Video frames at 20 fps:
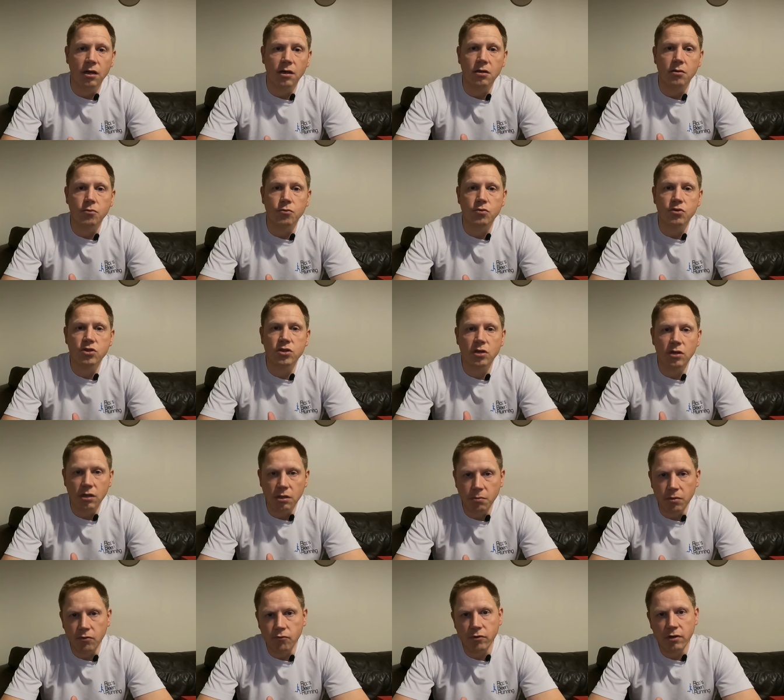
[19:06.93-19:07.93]
I will
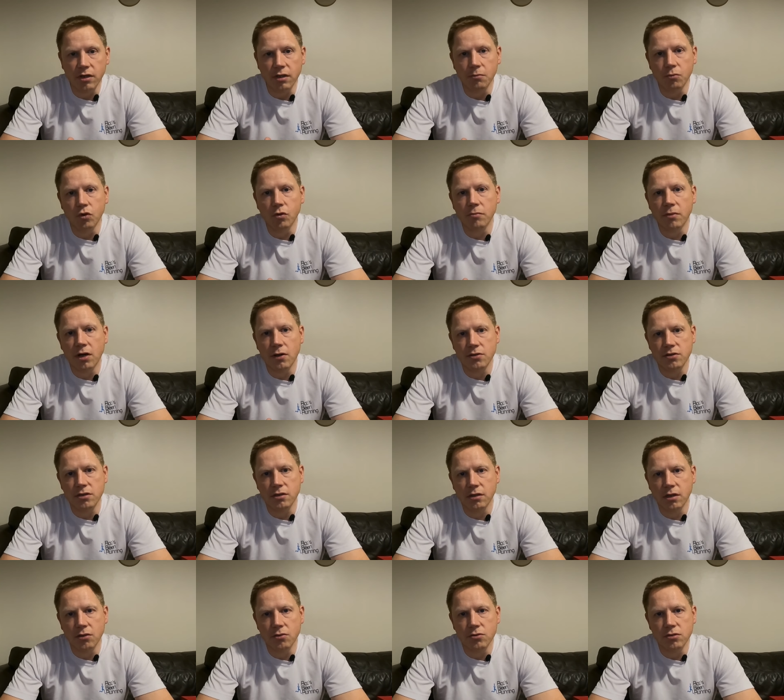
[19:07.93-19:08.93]
certainly be running more miles
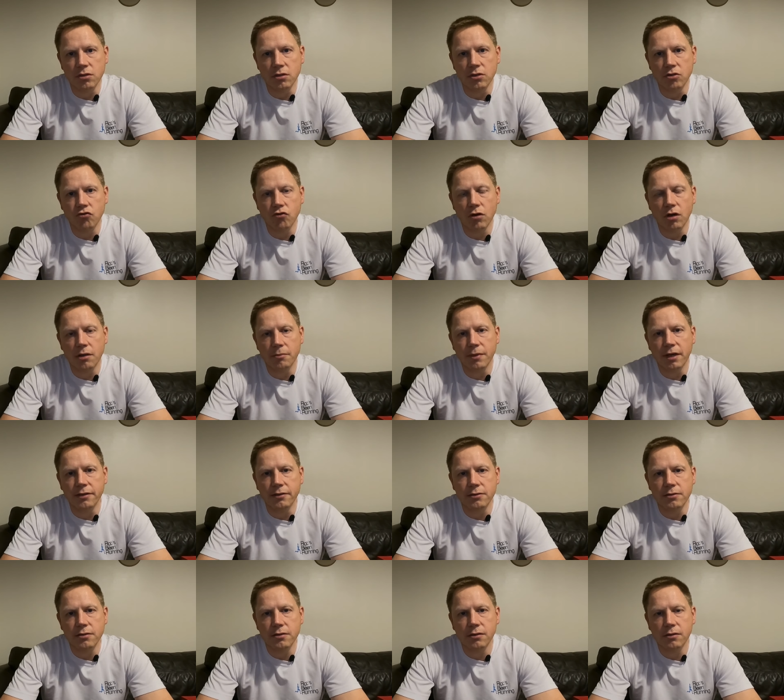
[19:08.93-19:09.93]
in those in the drier
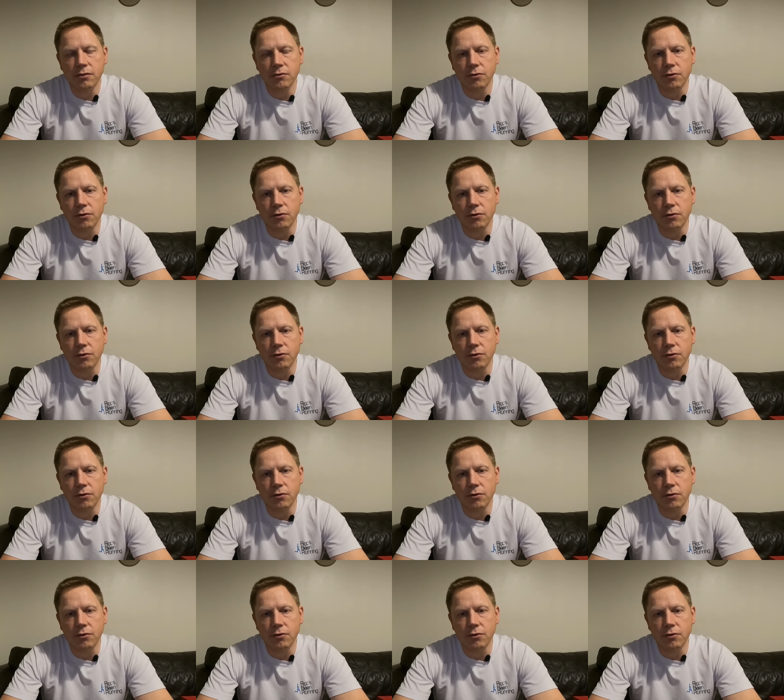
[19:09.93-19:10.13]
months,